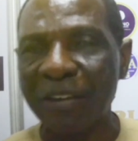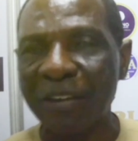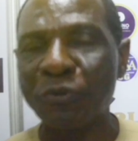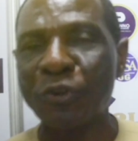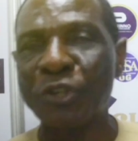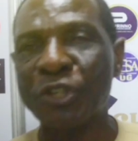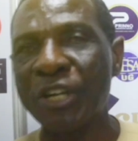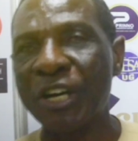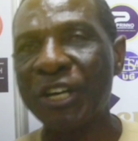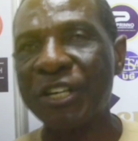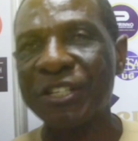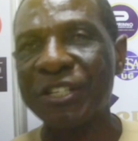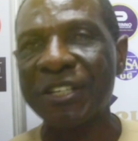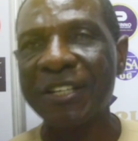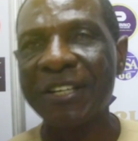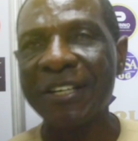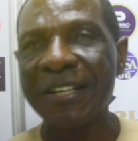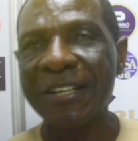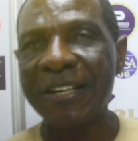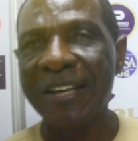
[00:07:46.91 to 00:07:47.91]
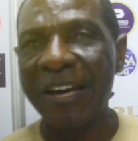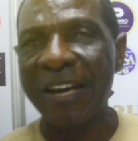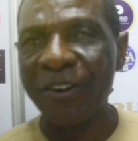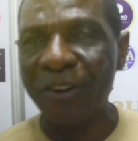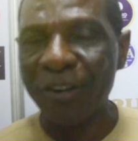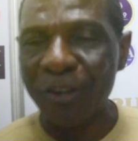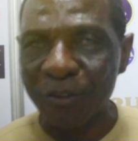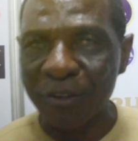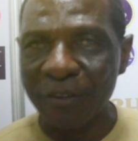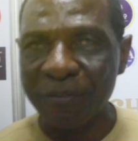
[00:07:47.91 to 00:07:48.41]
That will change,
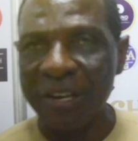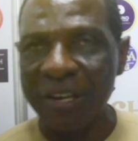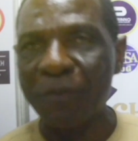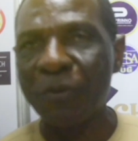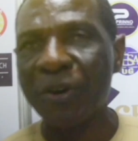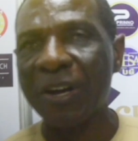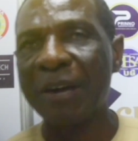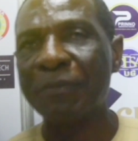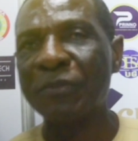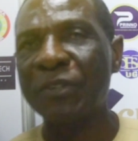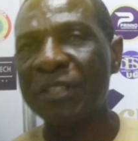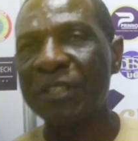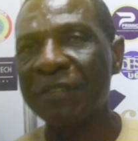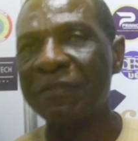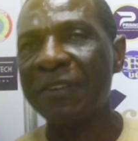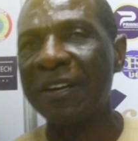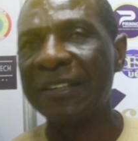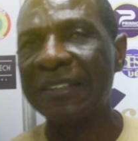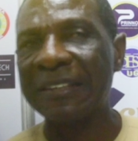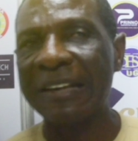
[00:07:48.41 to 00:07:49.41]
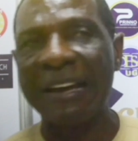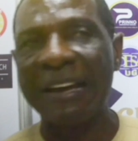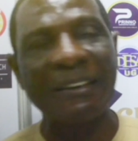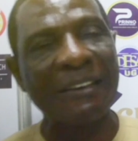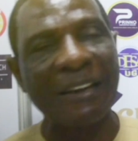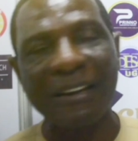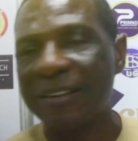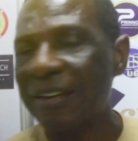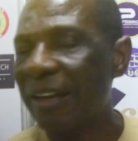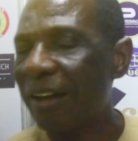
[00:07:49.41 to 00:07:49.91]
and a lot of them will come to TVET.
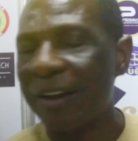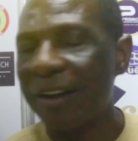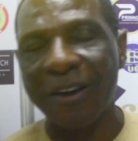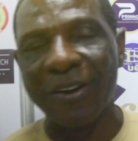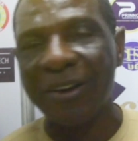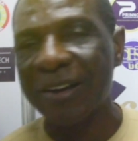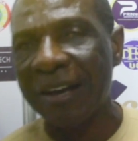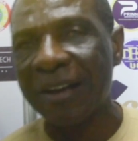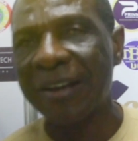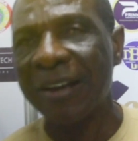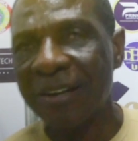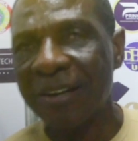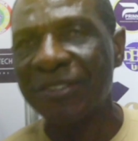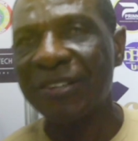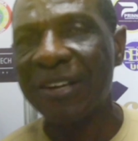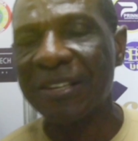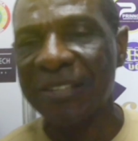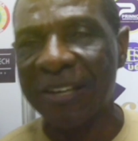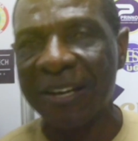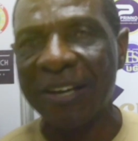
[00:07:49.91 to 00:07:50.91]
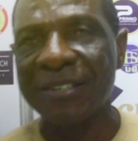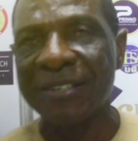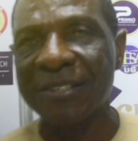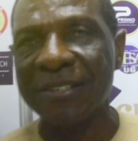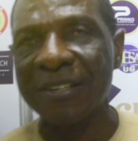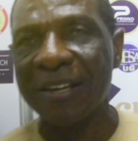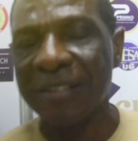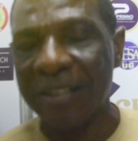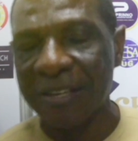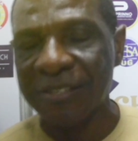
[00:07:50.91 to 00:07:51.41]
And then our country as a
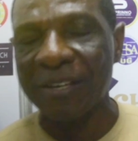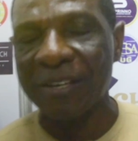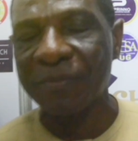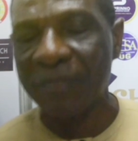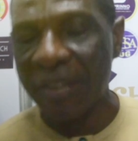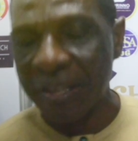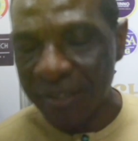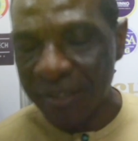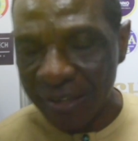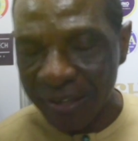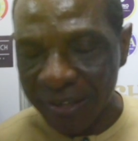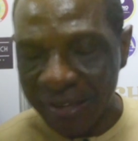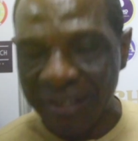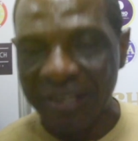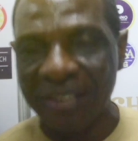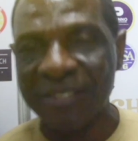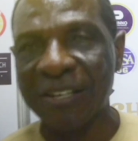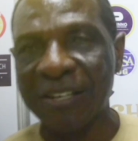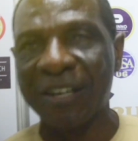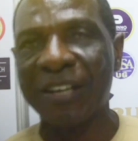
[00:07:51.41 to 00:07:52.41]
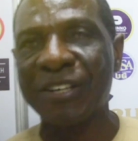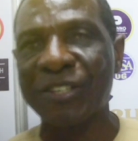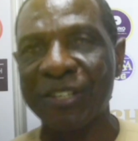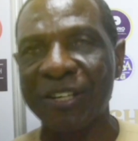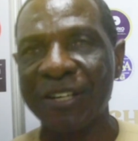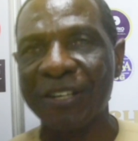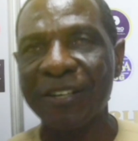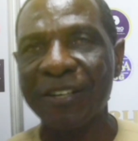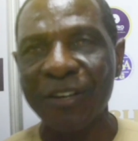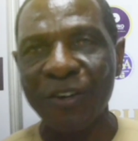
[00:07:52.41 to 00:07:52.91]
country, Ghana as a
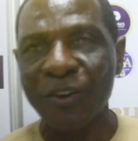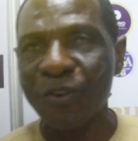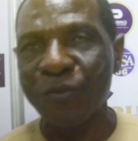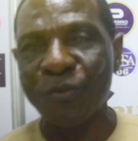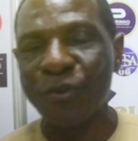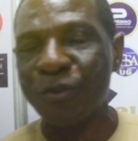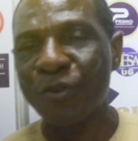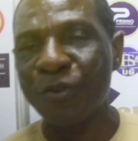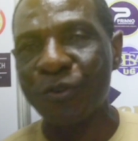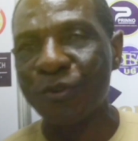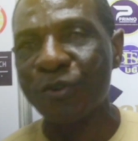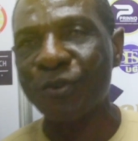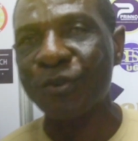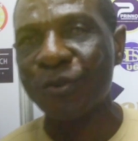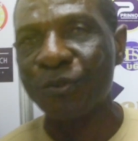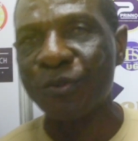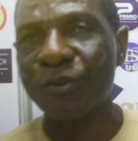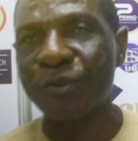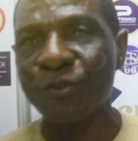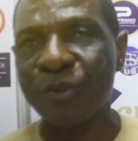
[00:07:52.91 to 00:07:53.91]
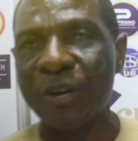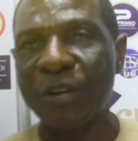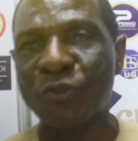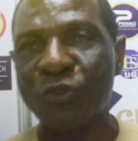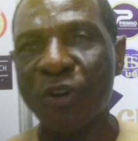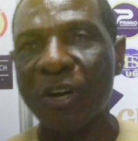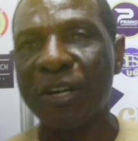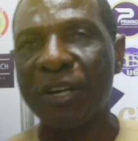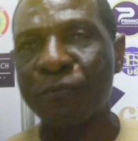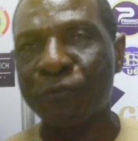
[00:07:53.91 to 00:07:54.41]
country, will
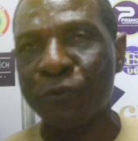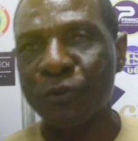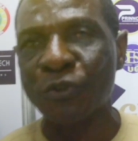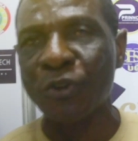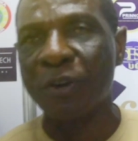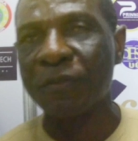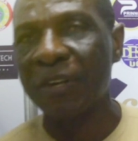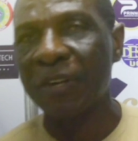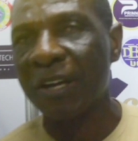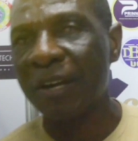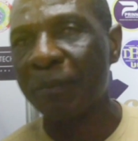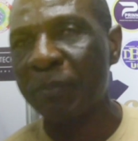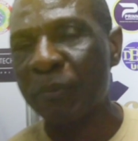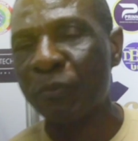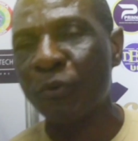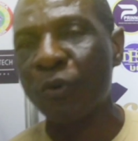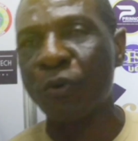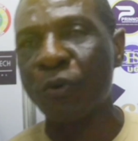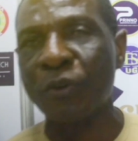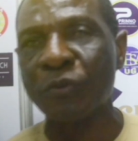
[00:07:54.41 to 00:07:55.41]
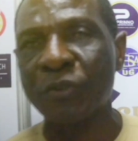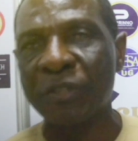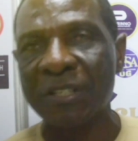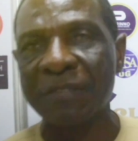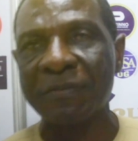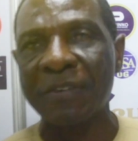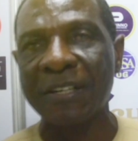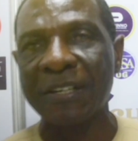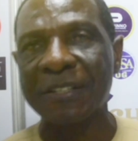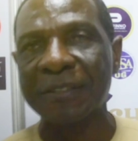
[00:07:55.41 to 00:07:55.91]
enjoy the fruit of the people going
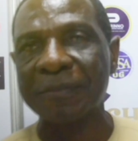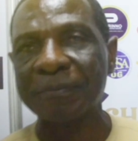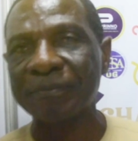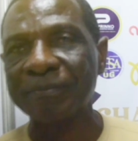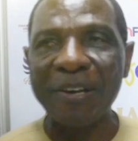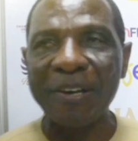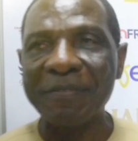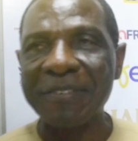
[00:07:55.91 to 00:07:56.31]
to TVET.